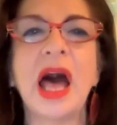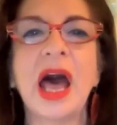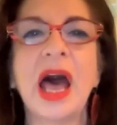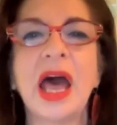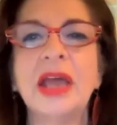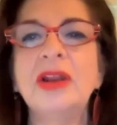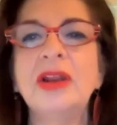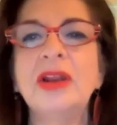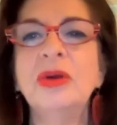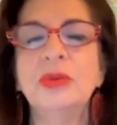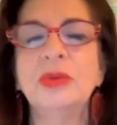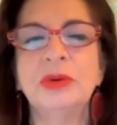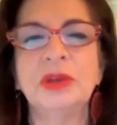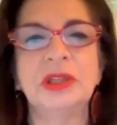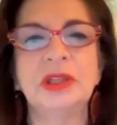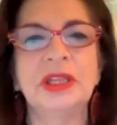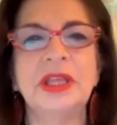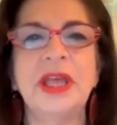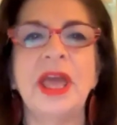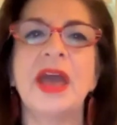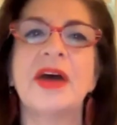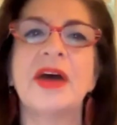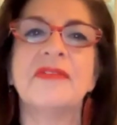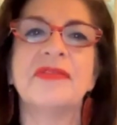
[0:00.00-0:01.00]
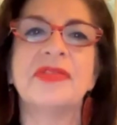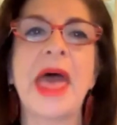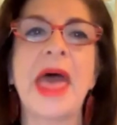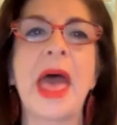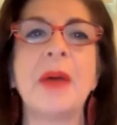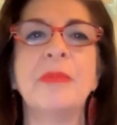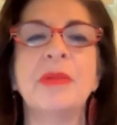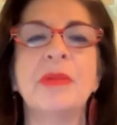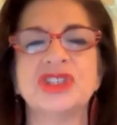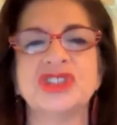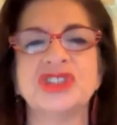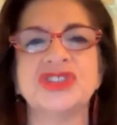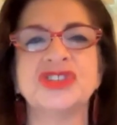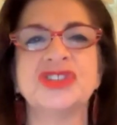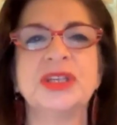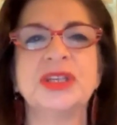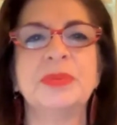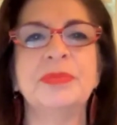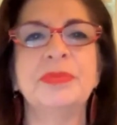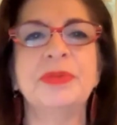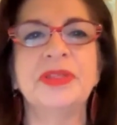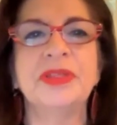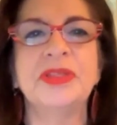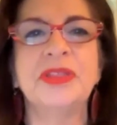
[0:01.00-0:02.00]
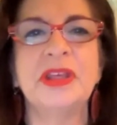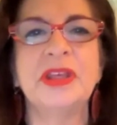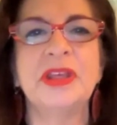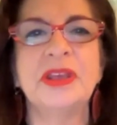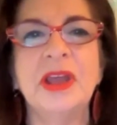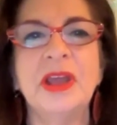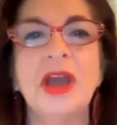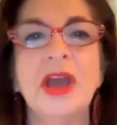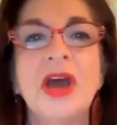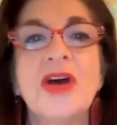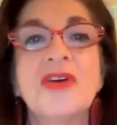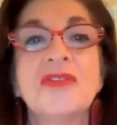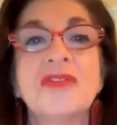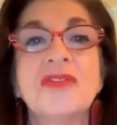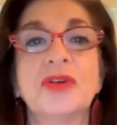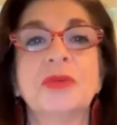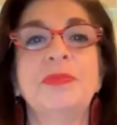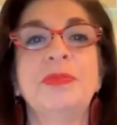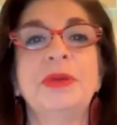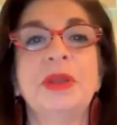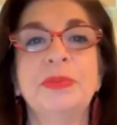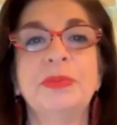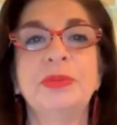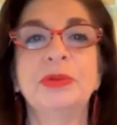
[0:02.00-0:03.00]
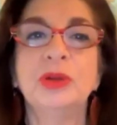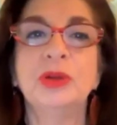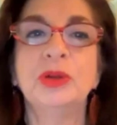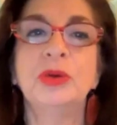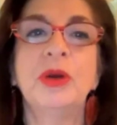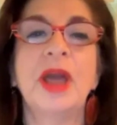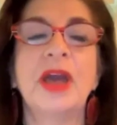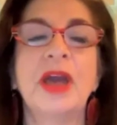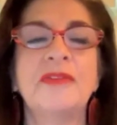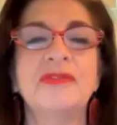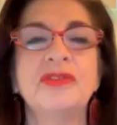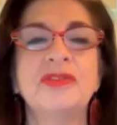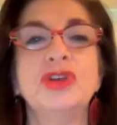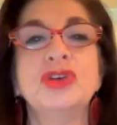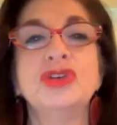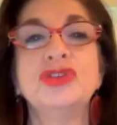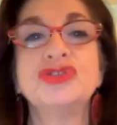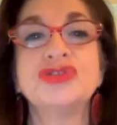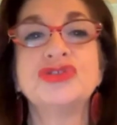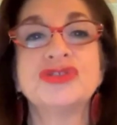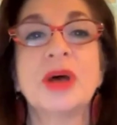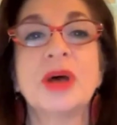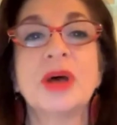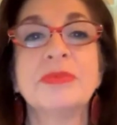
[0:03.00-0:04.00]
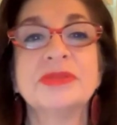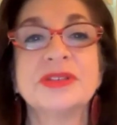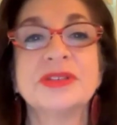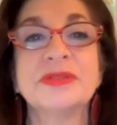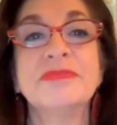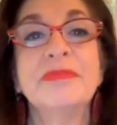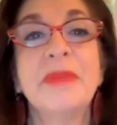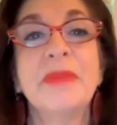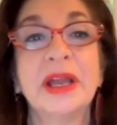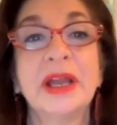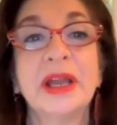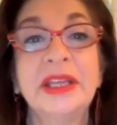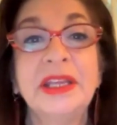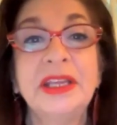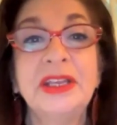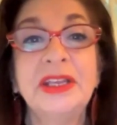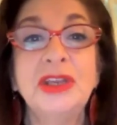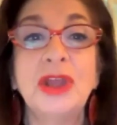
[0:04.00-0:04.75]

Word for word: I don't really have that much sympathy for people who have huge sums of money.